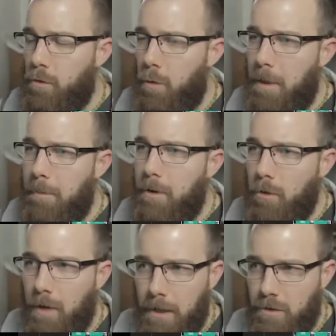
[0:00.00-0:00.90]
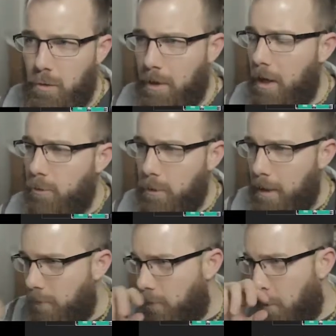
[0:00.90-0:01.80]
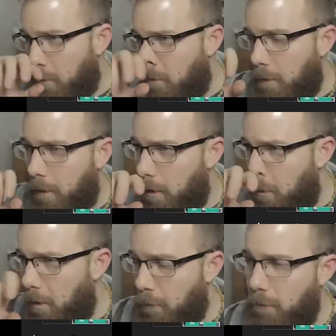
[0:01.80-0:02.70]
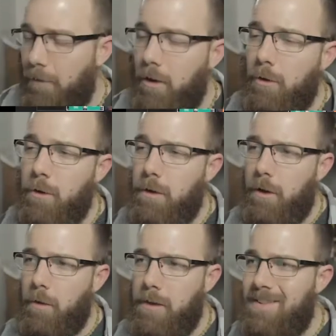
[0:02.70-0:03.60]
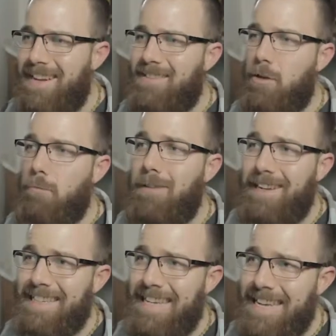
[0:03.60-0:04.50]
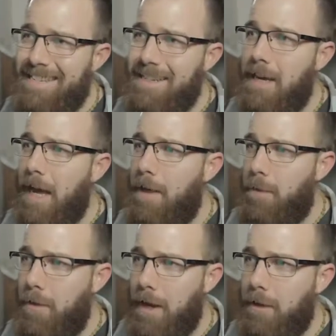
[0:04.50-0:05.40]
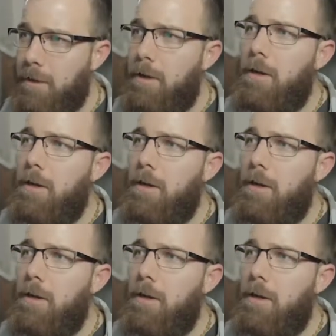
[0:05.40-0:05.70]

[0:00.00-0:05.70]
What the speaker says: This one in the middle, ISO 100, f4, 1/500 are the settings that you plugged in, and then